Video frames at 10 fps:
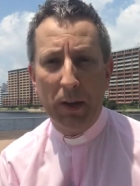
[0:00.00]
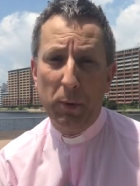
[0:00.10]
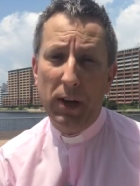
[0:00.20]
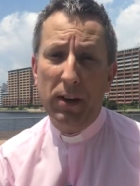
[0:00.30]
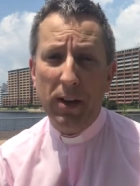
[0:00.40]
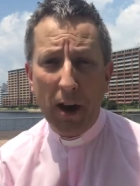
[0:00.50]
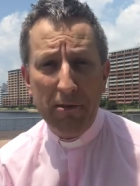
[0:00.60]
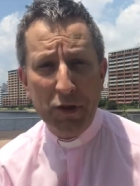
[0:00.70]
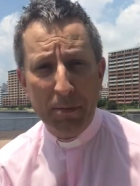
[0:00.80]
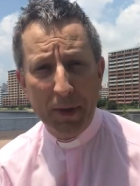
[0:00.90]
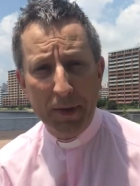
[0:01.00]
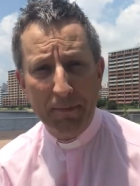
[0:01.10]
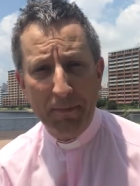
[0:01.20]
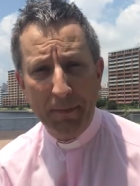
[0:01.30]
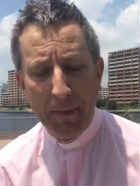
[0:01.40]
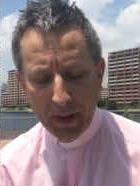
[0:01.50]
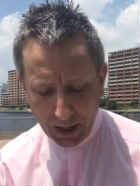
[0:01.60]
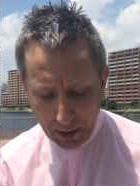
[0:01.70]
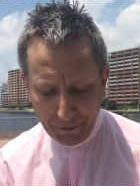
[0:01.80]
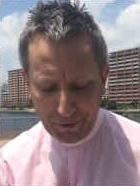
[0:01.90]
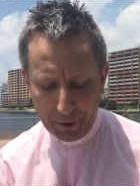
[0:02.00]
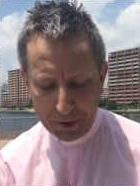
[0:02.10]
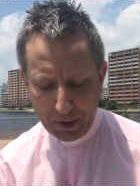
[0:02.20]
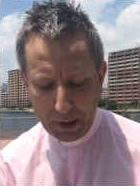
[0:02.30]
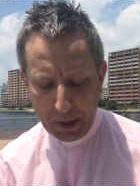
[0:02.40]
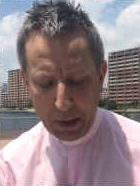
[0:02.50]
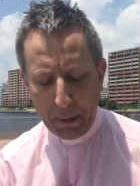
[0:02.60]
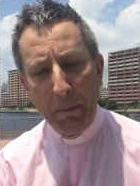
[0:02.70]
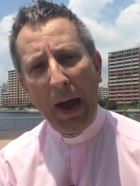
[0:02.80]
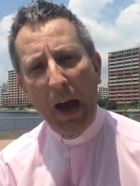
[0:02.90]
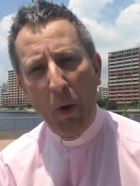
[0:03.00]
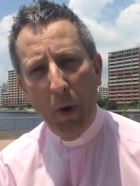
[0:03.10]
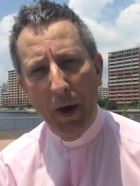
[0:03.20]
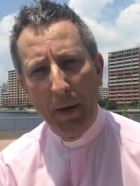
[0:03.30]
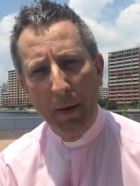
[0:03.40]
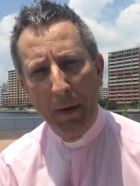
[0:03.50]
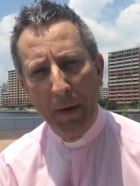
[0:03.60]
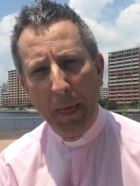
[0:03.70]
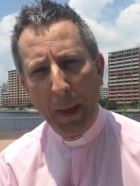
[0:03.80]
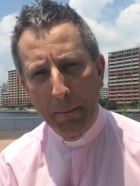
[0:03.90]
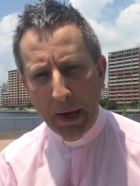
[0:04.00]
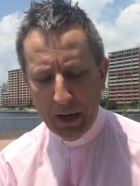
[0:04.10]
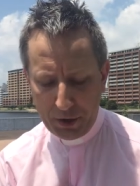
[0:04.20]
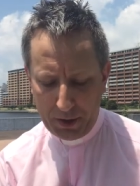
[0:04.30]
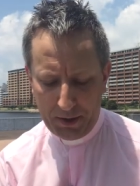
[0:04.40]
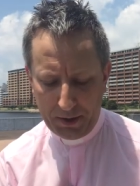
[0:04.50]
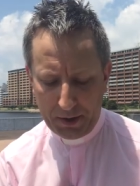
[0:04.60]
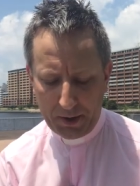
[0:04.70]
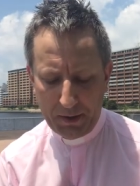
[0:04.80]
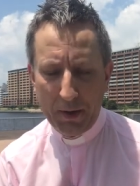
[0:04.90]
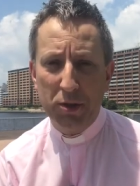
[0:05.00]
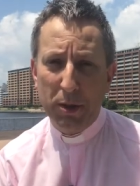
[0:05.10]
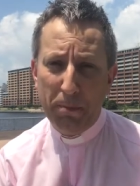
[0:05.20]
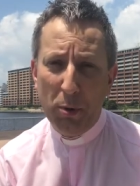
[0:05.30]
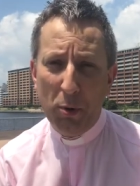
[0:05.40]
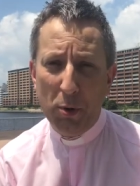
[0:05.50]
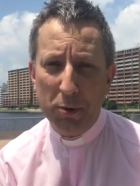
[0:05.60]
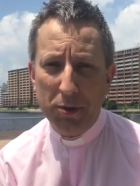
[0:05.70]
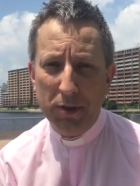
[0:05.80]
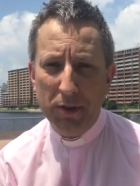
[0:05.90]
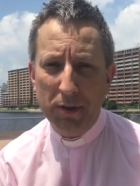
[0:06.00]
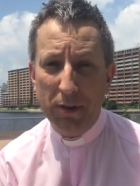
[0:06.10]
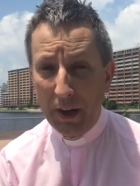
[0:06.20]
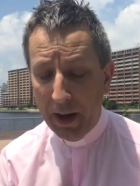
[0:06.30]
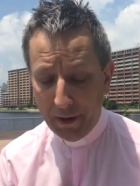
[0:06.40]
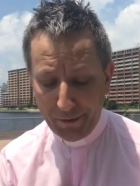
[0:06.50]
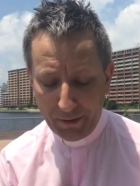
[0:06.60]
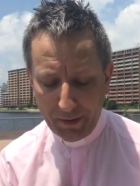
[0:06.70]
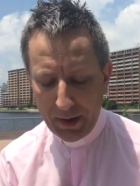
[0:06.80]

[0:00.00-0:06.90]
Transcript: We need encouragement, comfort, power, patience, support, love.